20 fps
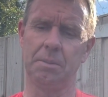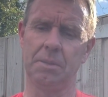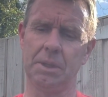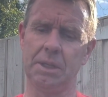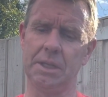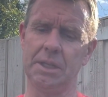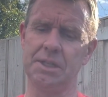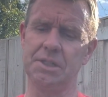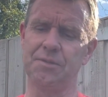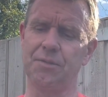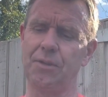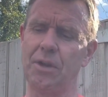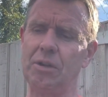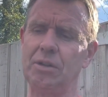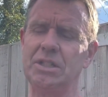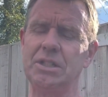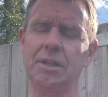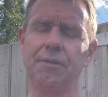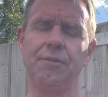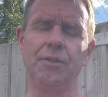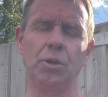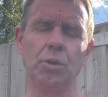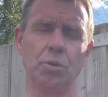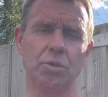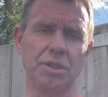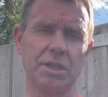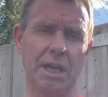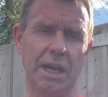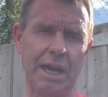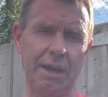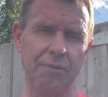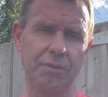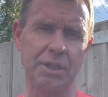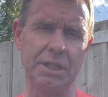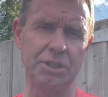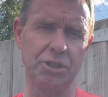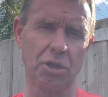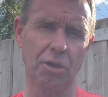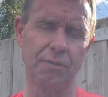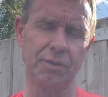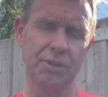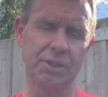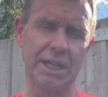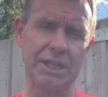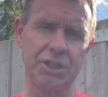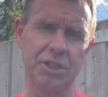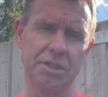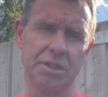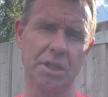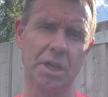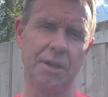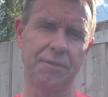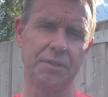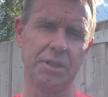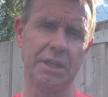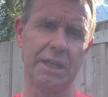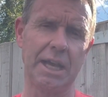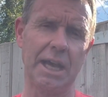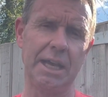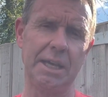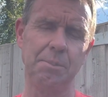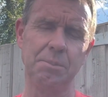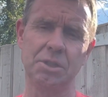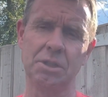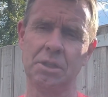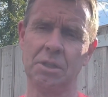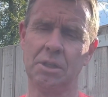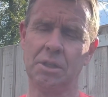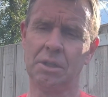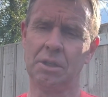It is very difficult to have these conversations after the games,